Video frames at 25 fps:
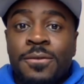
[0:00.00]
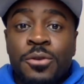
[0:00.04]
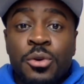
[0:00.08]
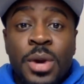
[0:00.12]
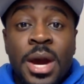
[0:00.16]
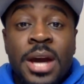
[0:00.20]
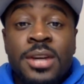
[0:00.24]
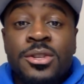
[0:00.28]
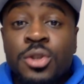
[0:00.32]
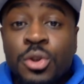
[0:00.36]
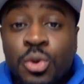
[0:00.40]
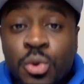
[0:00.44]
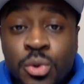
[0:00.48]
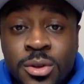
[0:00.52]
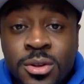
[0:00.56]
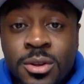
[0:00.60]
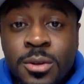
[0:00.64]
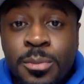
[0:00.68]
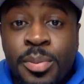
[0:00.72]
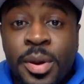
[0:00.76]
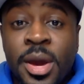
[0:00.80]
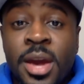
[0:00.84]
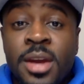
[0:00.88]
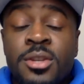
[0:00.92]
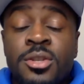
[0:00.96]
you guys are new to the
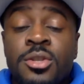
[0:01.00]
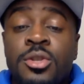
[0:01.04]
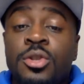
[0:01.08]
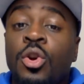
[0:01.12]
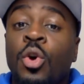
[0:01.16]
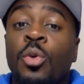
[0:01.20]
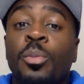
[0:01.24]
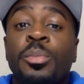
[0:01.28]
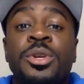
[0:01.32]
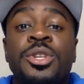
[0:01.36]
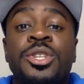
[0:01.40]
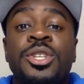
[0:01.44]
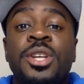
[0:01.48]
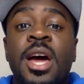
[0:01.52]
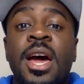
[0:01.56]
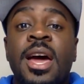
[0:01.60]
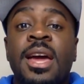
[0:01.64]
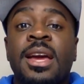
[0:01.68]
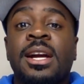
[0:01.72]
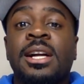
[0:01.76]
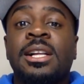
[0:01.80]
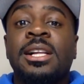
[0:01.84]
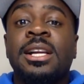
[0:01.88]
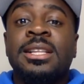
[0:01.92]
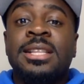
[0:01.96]
page, don't be shy.
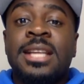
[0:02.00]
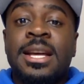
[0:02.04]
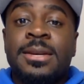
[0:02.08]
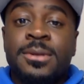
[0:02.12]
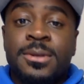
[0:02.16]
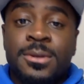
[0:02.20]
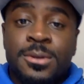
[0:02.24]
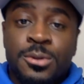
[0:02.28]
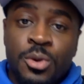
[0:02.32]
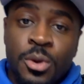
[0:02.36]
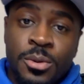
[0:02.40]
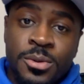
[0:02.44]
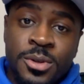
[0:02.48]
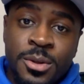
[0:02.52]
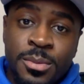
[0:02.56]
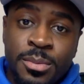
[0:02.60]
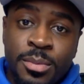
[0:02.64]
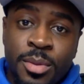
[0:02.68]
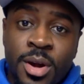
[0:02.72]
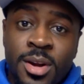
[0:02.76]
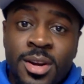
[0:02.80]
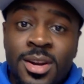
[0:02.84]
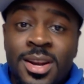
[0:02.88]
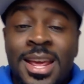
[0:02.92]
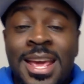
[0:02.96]
Click that subscription
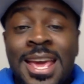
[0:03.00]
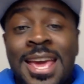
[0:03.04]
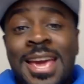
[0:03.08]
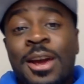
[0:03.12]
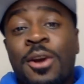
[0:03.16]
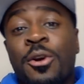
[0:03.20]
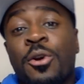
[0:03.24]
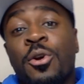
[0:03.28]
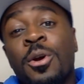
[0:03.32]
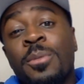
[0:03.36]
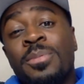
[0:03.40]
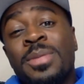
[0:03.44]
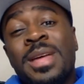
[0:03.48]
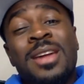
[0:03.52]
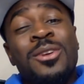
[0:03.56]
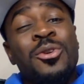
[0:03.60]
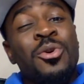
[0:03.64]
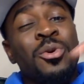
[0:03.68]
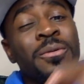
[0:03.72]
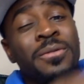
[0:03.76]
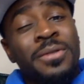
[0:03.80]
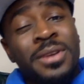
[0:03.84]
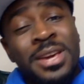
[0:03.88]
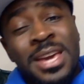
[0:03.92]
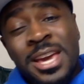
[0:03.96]
button, click that
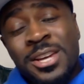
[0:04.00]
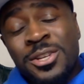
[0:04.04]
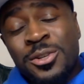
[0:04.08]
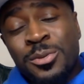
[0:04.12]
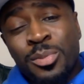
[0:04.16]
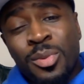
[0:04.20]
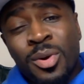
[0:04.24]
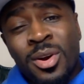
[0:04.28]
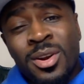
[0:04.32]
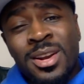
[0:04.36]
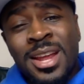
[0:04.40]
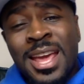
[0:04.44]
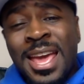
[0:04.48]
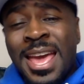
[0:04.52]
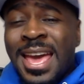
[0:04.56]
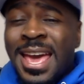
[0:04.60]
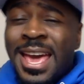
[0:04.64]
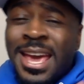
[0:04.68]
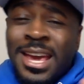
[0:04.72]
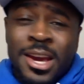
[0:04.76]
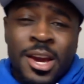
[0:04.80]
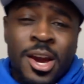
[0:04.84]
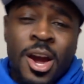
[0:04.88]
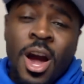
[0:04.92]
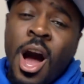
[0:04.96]
notification button,
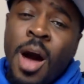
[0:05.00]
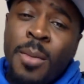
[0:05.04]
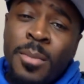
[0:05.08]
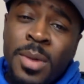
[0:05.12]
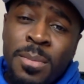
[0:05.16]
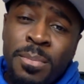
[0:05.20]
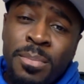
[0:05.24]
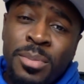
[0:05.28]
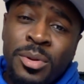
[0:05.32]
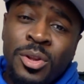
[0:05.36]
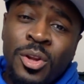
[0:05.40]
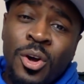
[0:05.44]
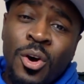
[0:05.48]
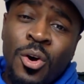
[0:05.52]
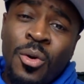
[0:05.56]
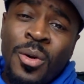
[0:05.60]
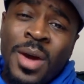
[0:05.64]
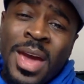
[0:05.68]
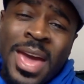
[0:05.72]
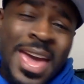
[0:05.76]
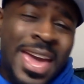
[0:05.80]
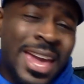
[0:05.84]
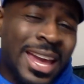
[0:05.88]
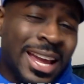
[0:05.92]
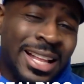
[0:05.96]
and comment below
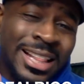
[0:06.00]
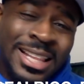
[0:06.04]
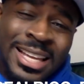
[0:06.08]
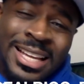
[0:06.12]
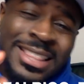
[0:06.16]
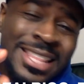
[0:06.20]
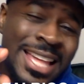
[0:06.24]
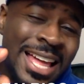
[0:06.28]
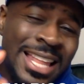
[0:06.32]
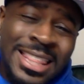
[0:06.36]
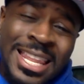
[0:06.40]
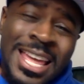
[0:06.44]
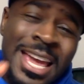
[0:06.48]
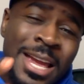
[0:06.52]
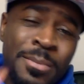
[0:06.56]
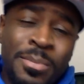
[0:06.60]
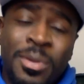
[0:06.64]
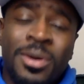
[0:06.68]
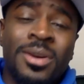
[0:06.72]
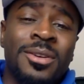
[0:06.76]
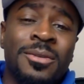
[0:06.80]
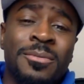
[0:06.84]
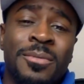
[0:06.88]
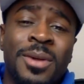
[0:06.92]
and click that like button,